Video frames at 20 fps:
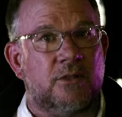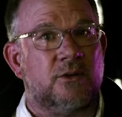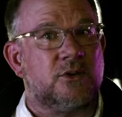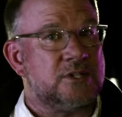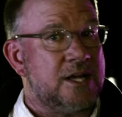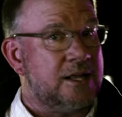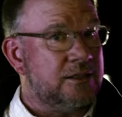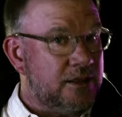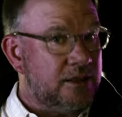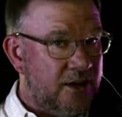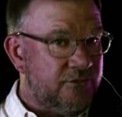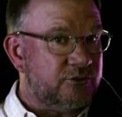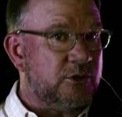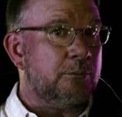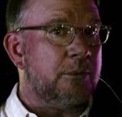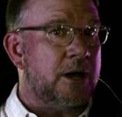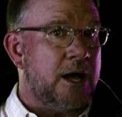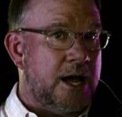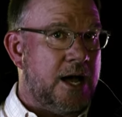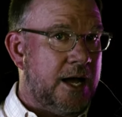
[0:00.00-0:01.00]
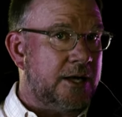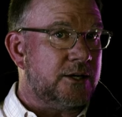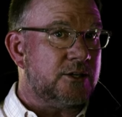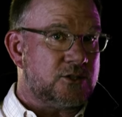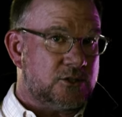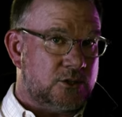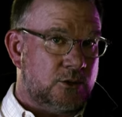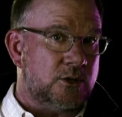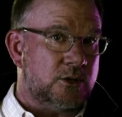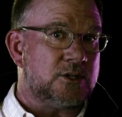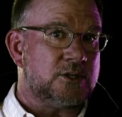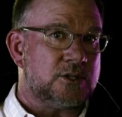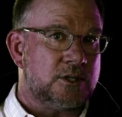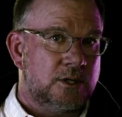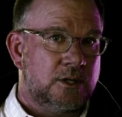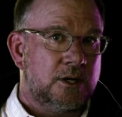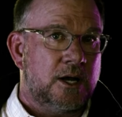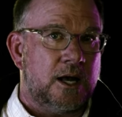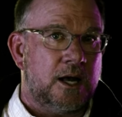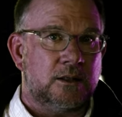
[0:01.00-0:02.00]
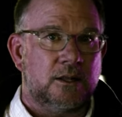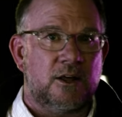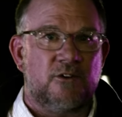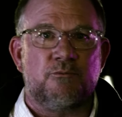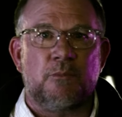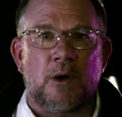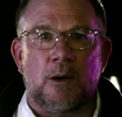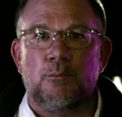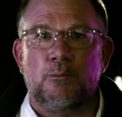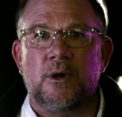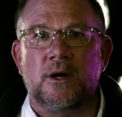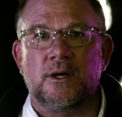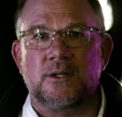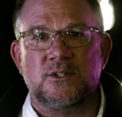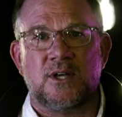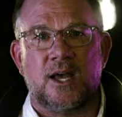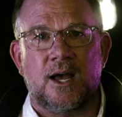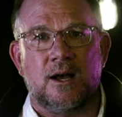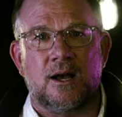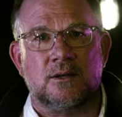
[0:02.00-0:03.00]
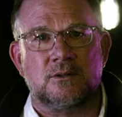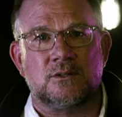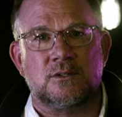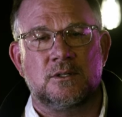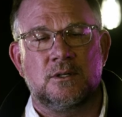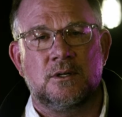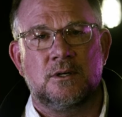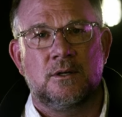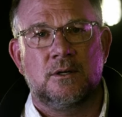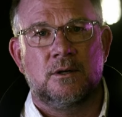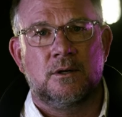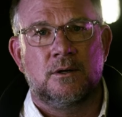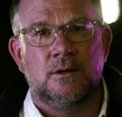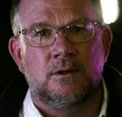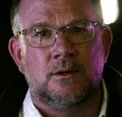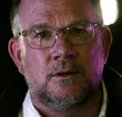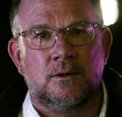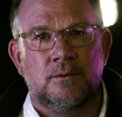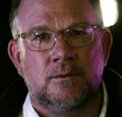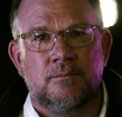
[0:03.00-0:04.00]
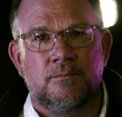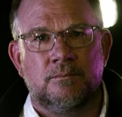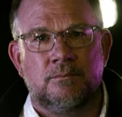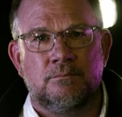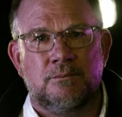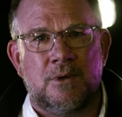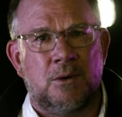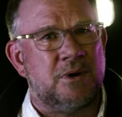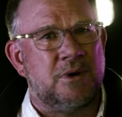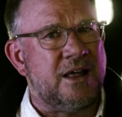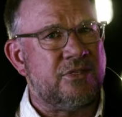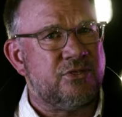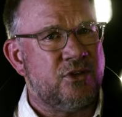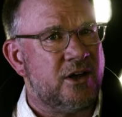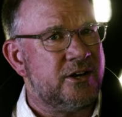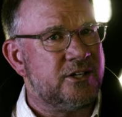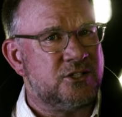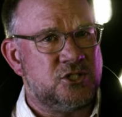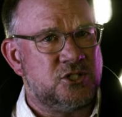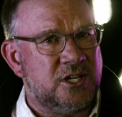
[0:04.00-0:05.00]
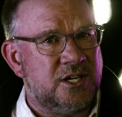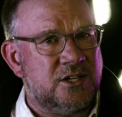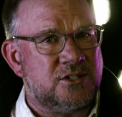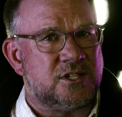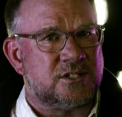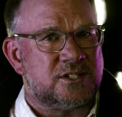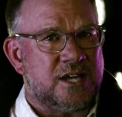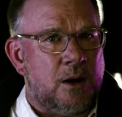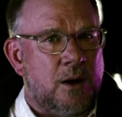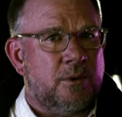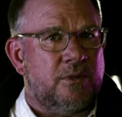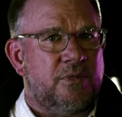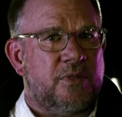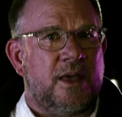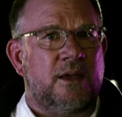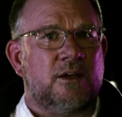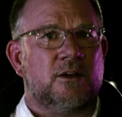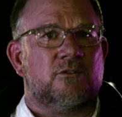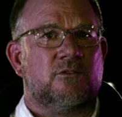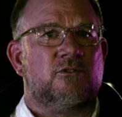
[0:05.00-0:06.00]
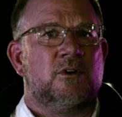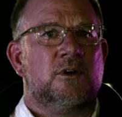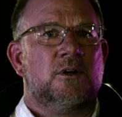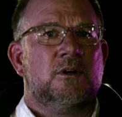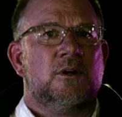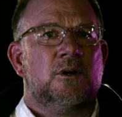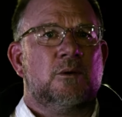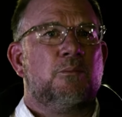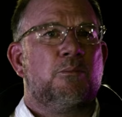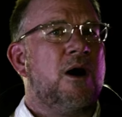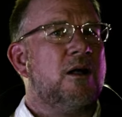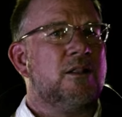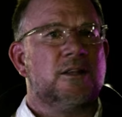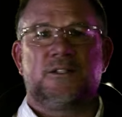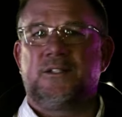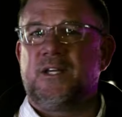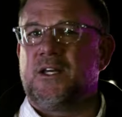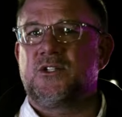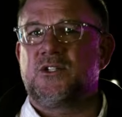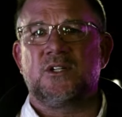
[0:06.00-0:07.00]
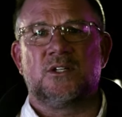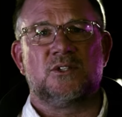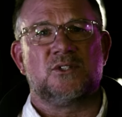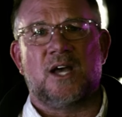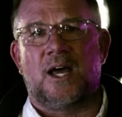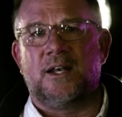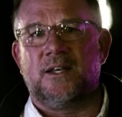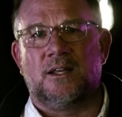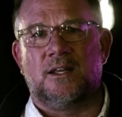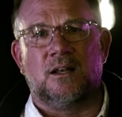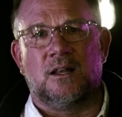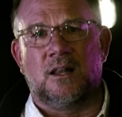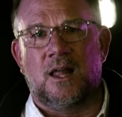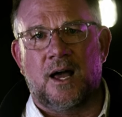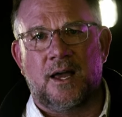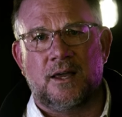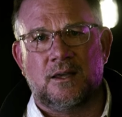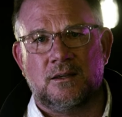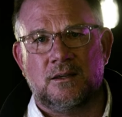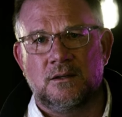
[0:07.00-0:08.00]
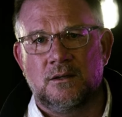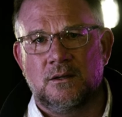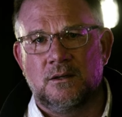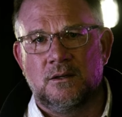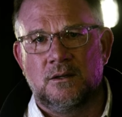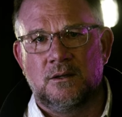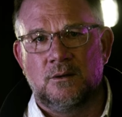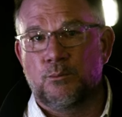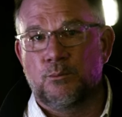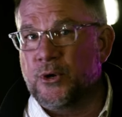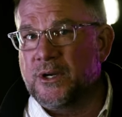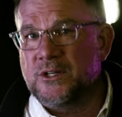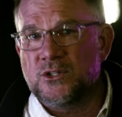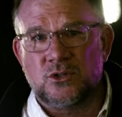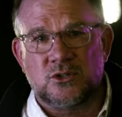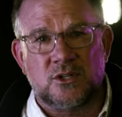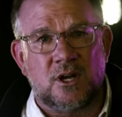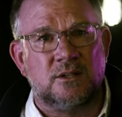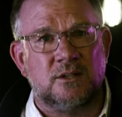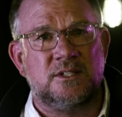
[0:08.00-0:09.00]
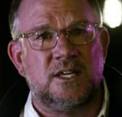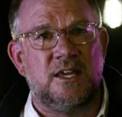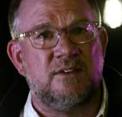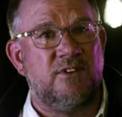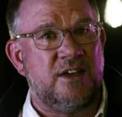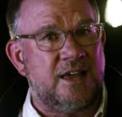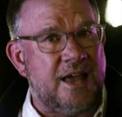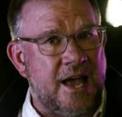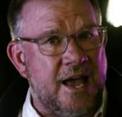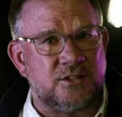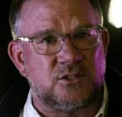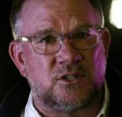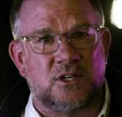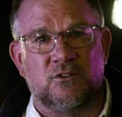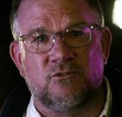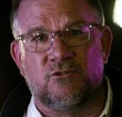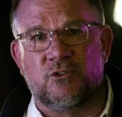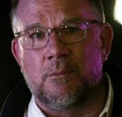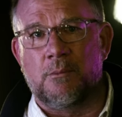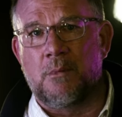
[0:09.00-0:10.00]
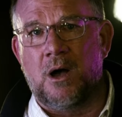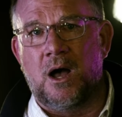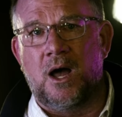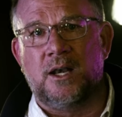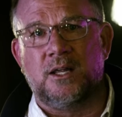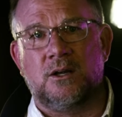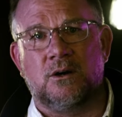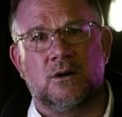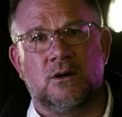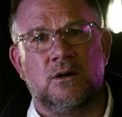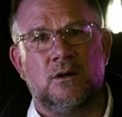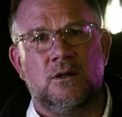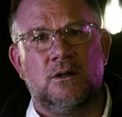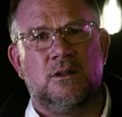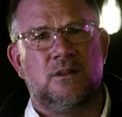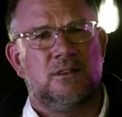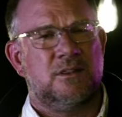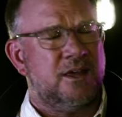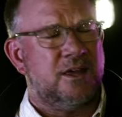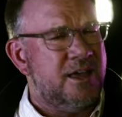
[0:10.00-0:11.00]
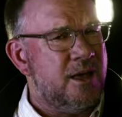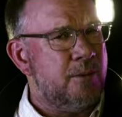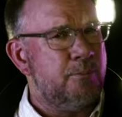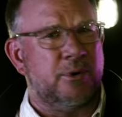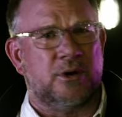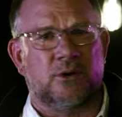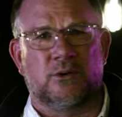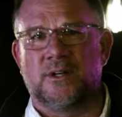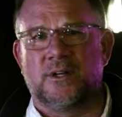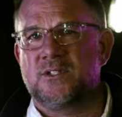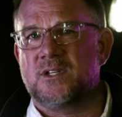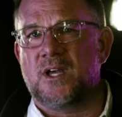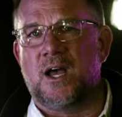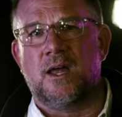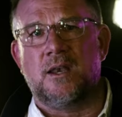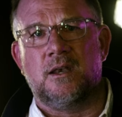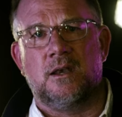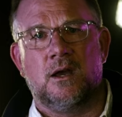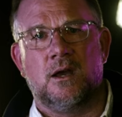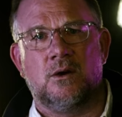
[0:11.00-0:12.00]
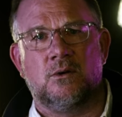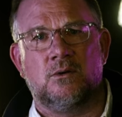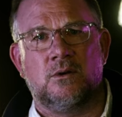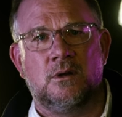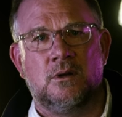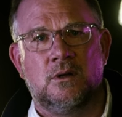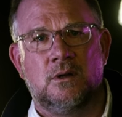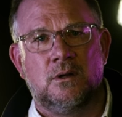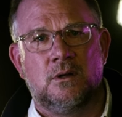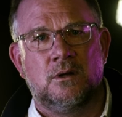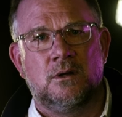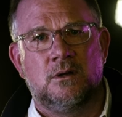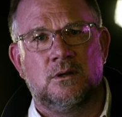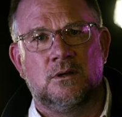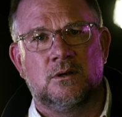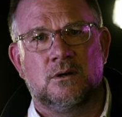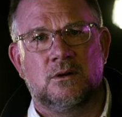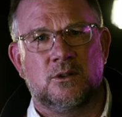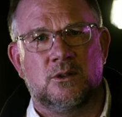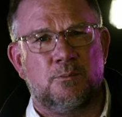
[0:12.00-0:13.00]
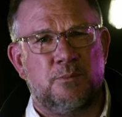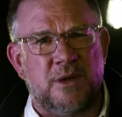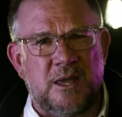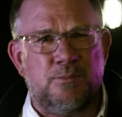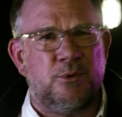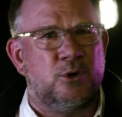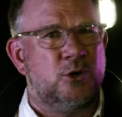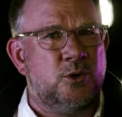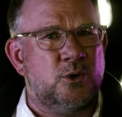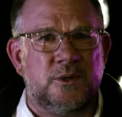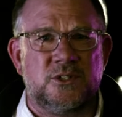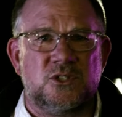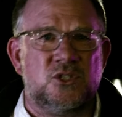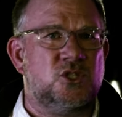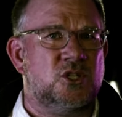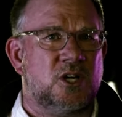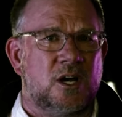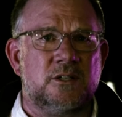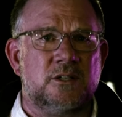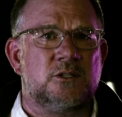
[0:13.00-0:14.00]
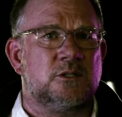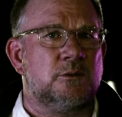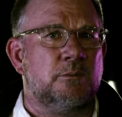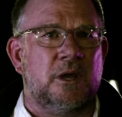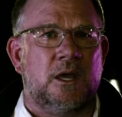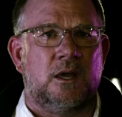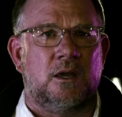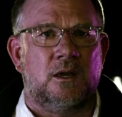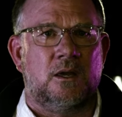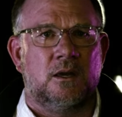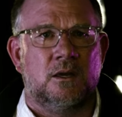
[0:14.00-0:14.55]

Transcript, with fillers: others, I left it behind as soon as I left my parents' house. And when I thought of Jesus, I would think of politicians I didn't like, preachers on TV asking for money, or the hypocrites I would known, or the people who had judged me,